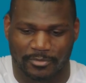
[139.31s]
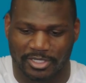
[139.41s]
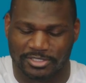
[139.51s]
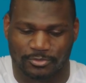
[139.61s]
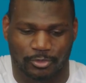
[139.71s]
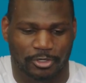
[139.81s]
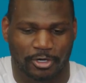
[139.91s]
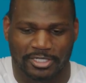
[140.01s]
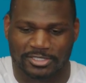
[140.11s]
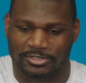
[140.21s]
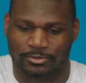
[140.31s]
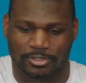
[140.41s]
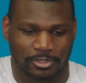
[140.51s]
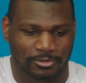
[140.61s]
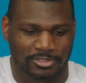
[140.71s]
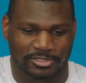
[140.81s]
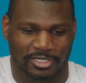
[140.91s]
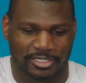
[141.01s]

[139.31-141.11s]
I just work hard. I just do what the coaches say.